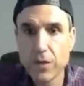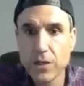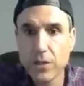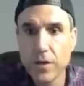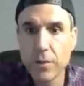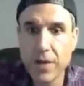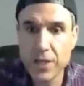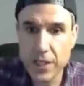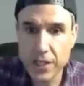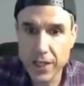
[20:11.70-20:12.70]
Fuck.
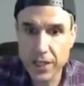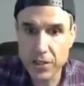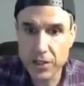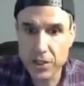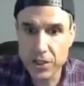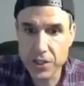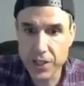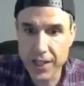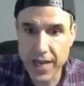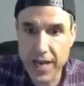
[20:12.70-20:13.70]

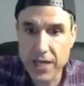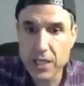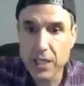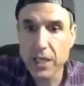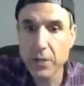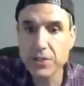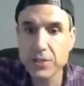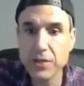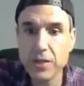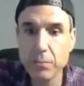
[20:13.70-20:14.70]
You see that? That
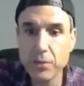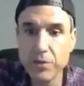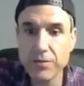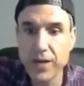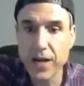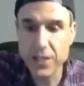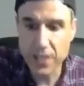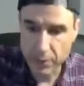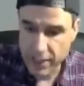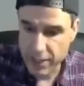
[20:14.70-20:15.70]
was during the boot
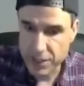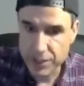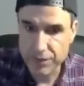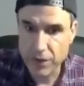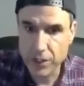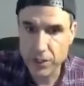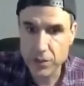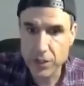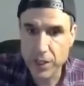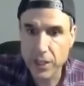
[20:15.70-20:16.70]
phase. Now we got this.
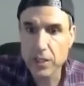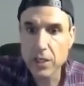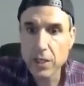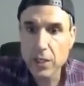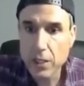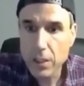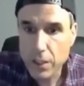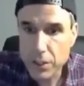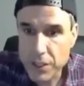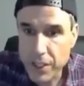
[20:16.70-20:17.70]

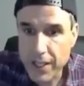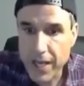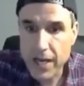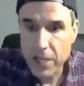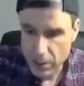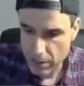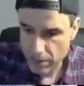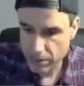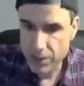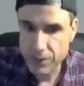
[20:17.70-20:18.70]
You see that?
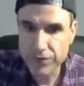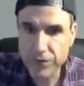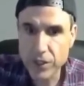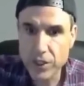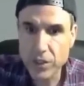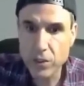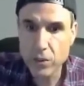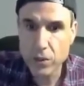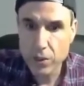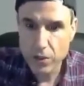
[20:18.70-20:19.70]
Because fuck
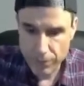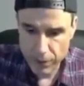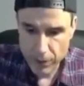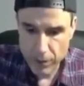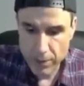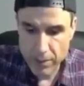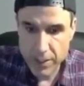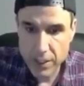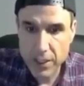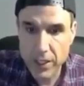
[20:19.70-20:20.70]
you,
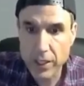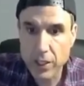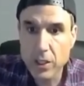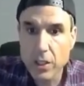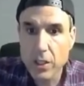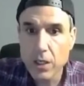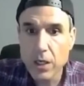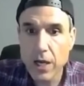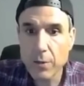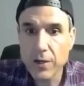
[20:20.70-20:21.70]
MIT.
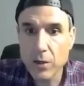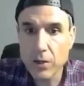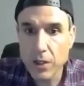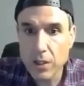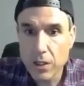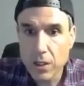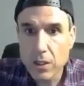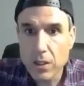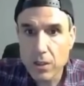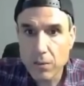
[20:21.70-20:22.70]
Now we go to
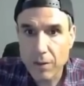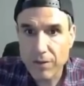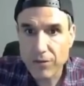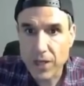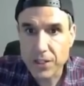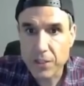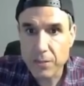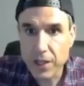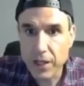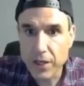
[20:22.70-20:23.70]
my
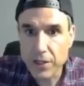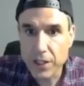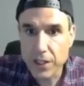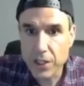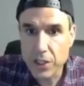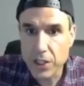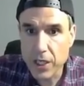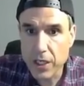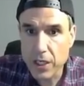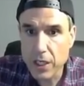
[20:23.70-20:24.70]
flight simulator. See
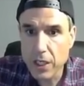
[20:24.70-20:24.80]
this?